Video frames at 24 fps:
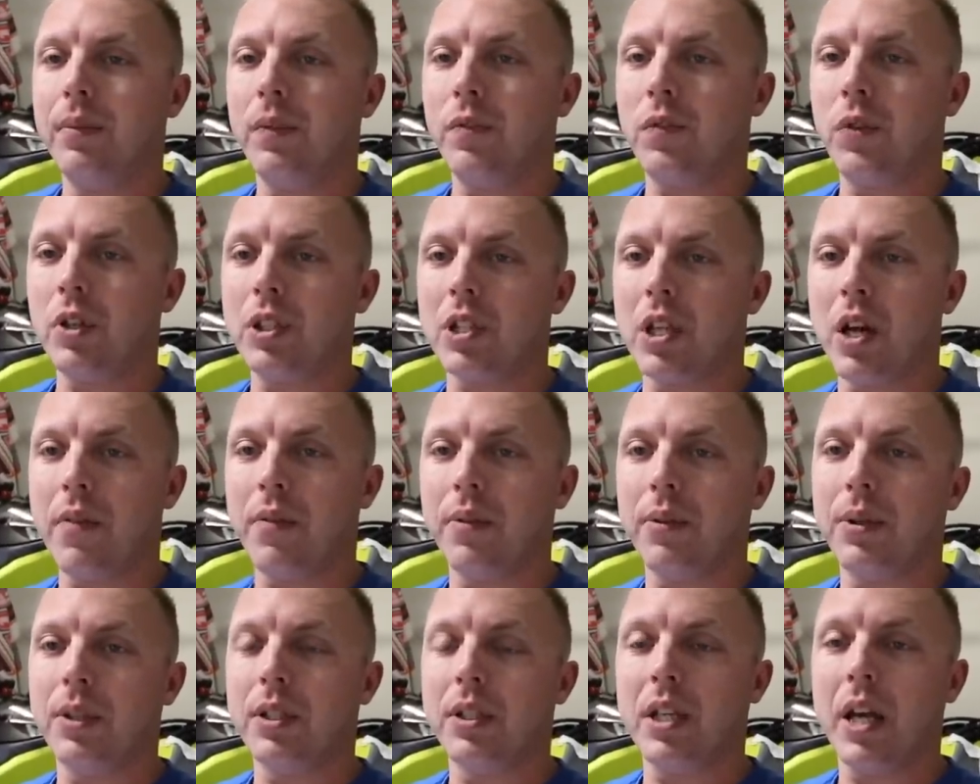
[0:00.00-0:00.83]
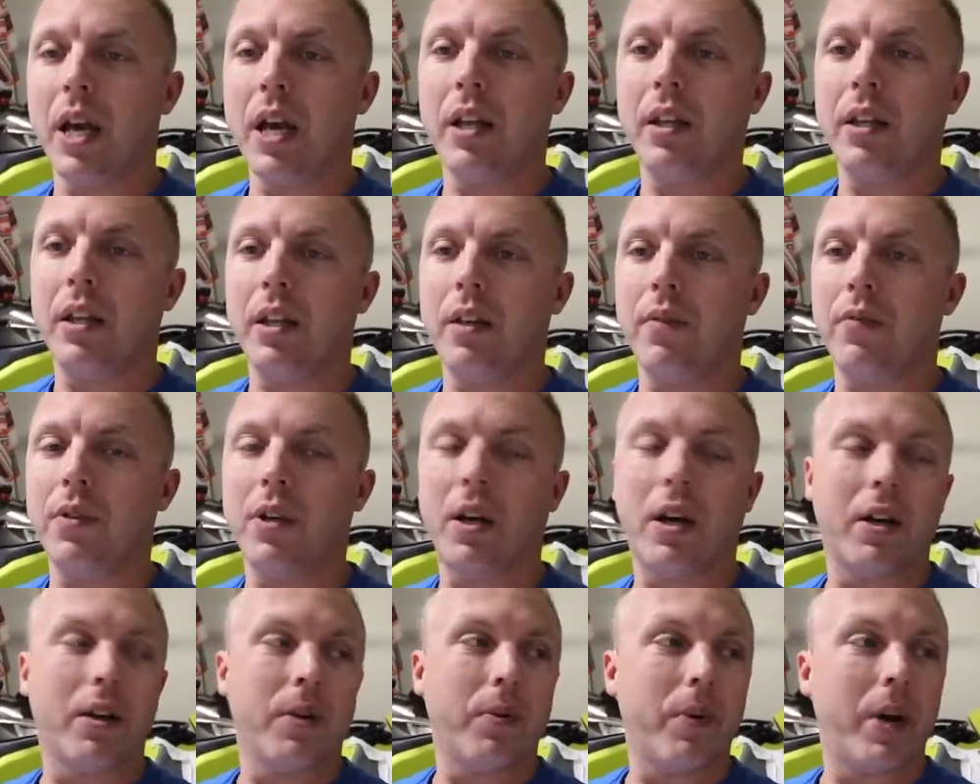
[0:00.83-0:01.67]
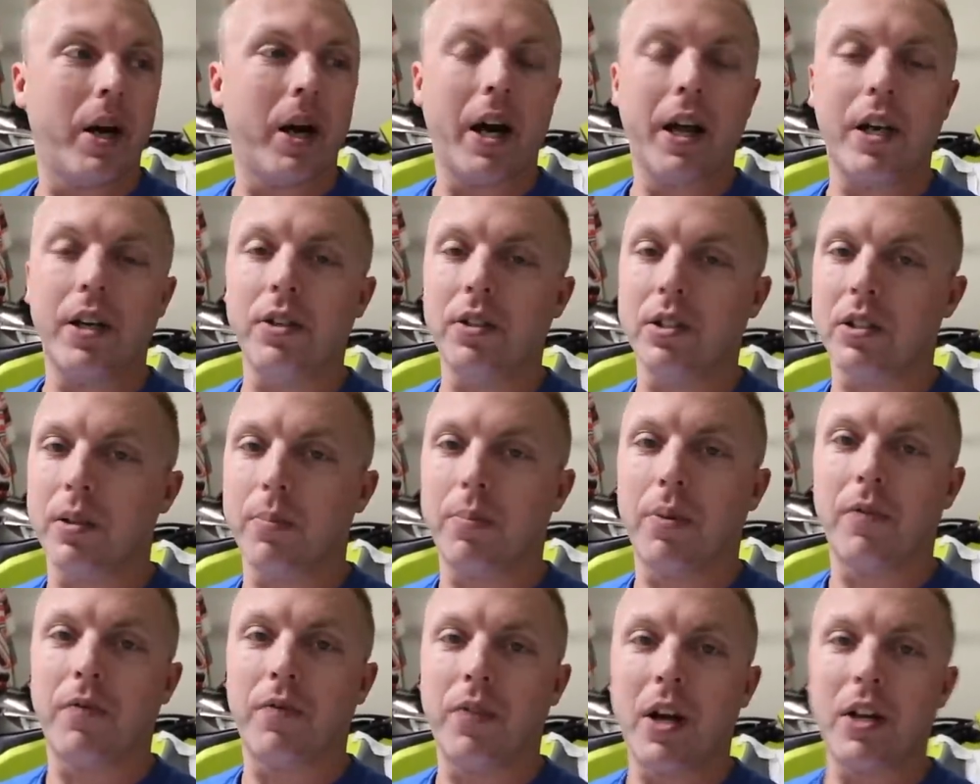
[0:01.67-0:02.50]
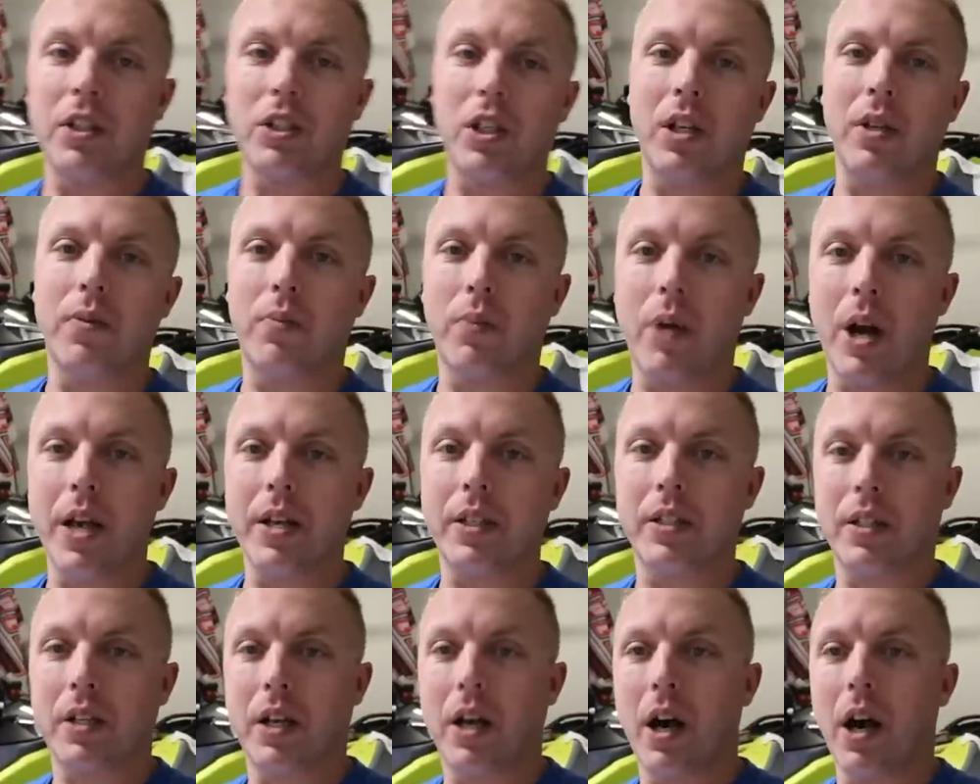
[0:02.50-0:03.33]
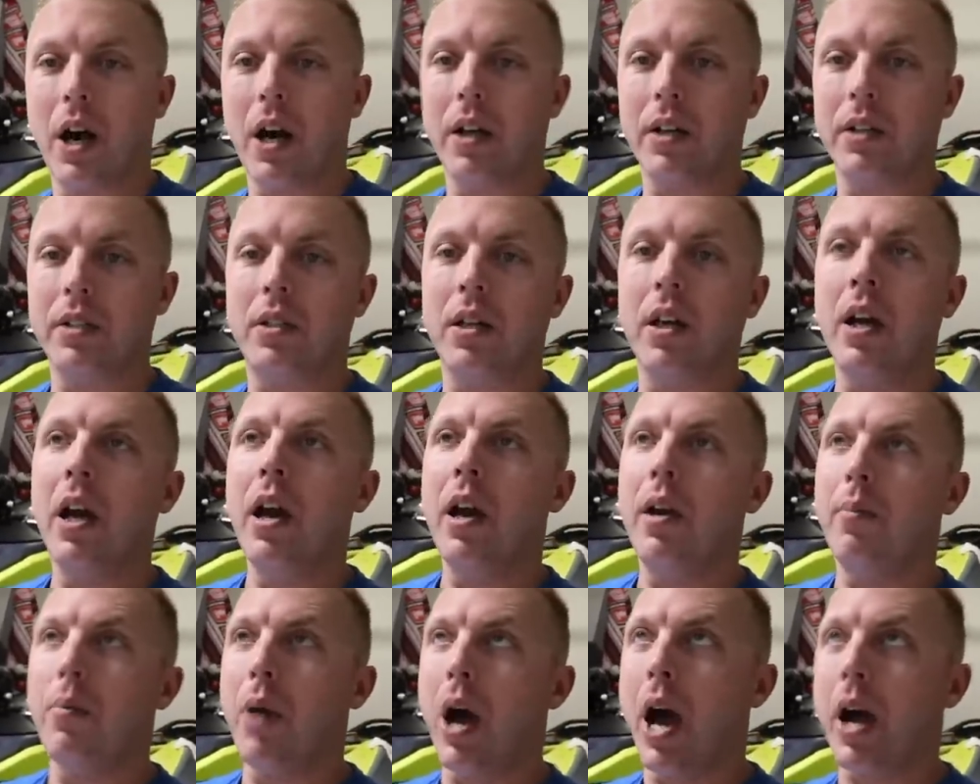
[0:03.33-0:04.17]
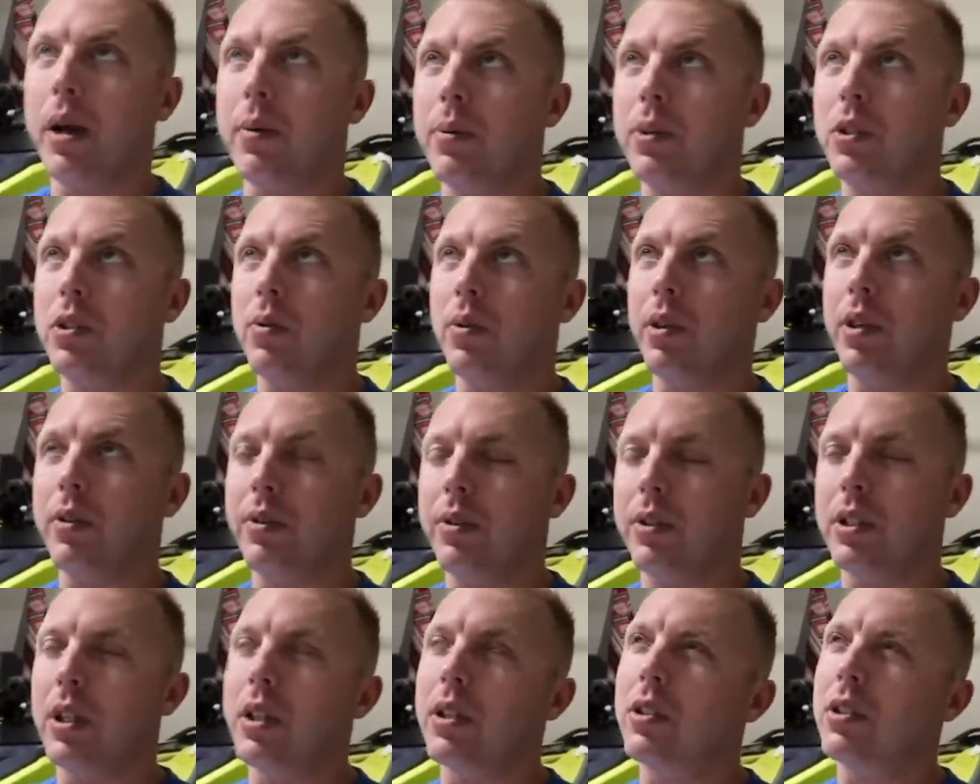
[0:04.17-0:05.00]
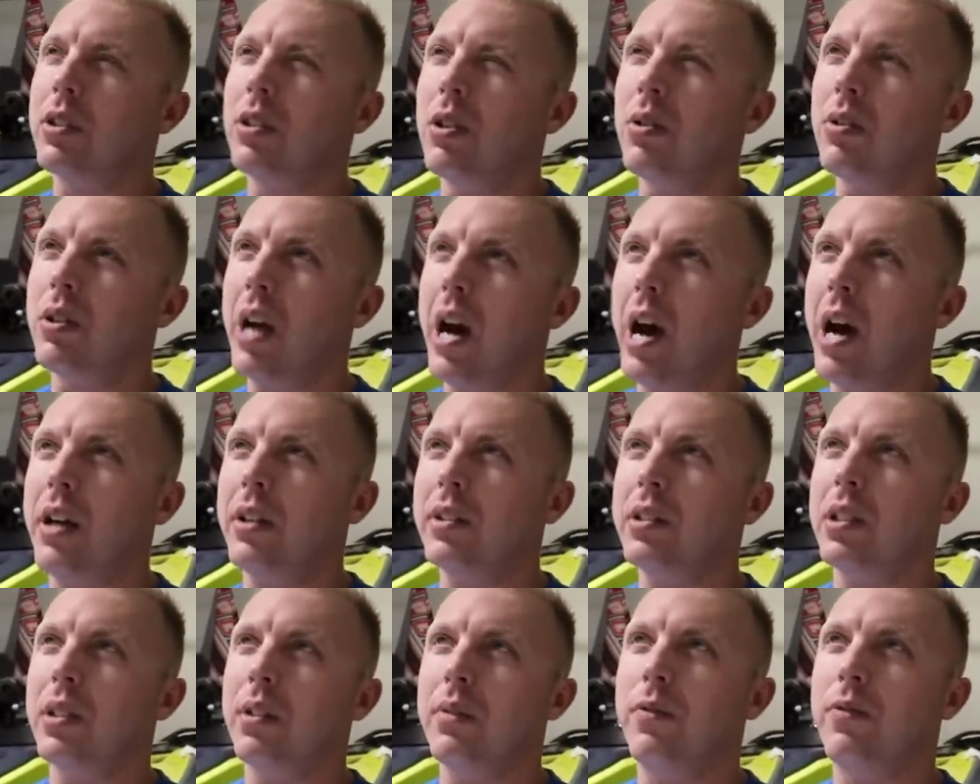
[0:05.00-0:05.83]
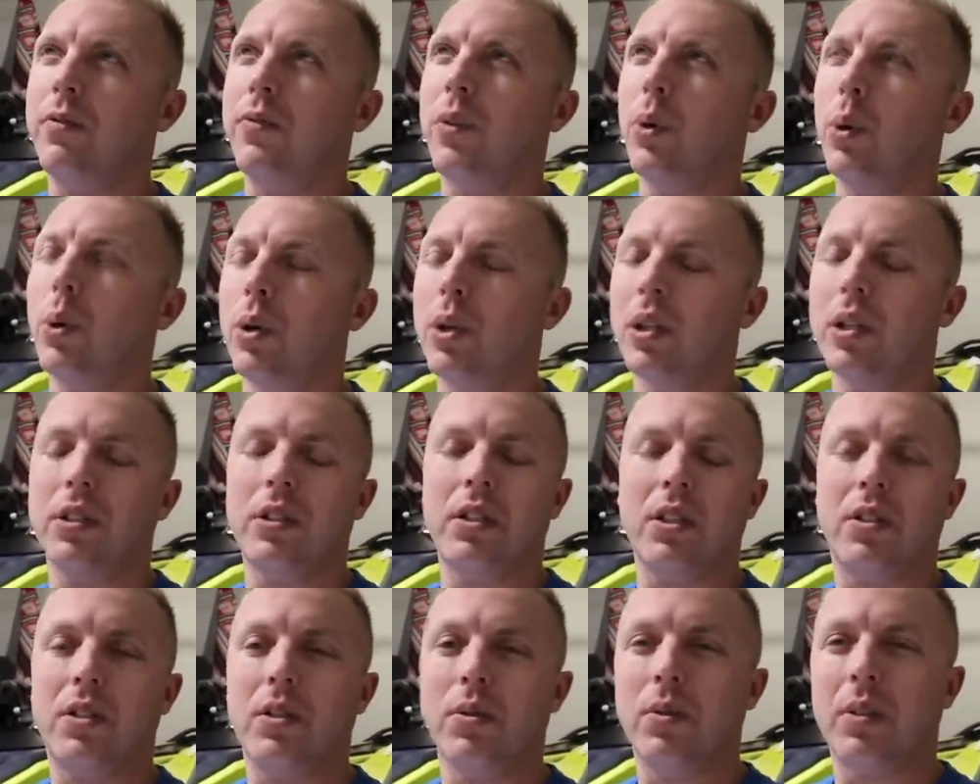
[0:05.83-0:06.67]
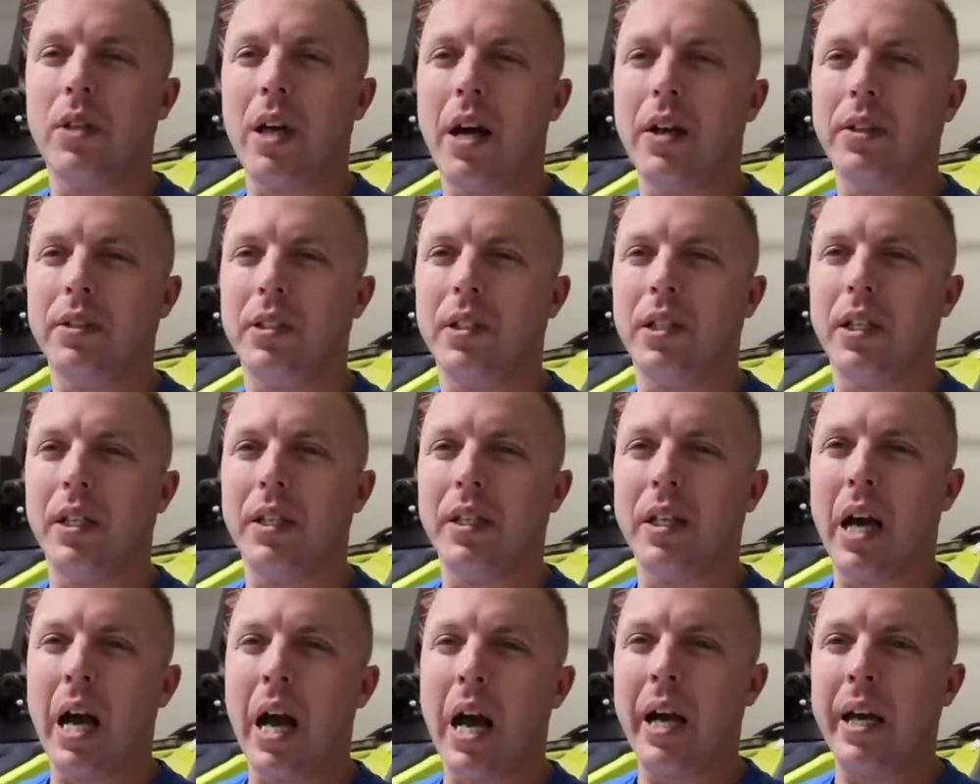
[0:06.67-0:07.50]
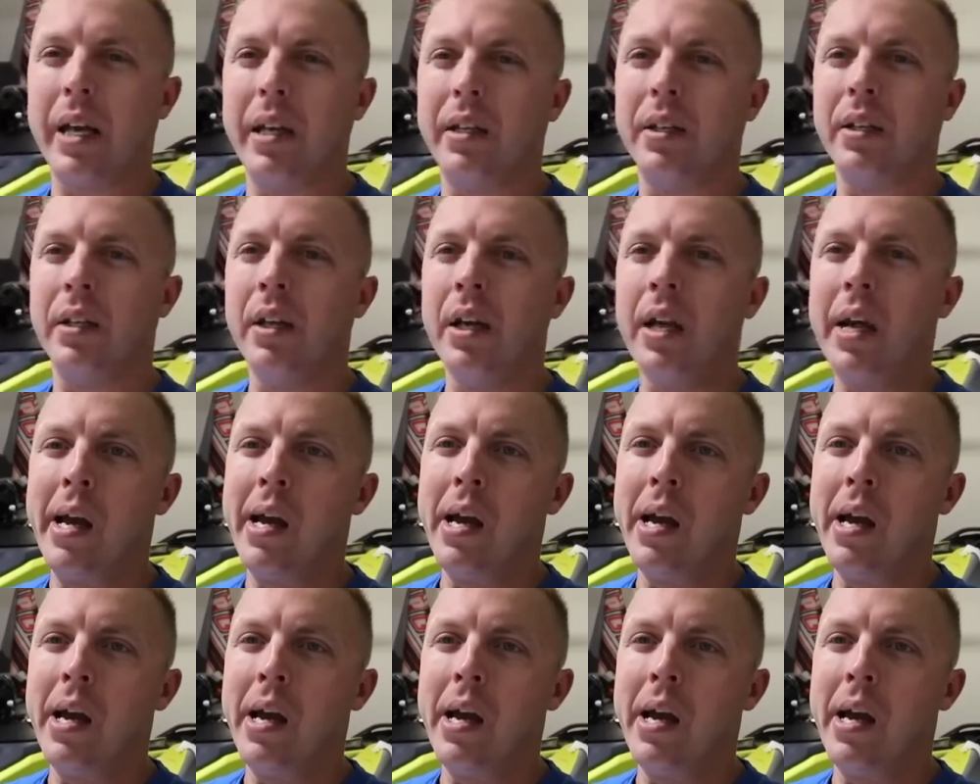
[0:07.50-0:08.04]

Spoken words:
first off, I want to say that if you aren't aware, I used to professionally race cars back between, what was it, 2004 to 2009.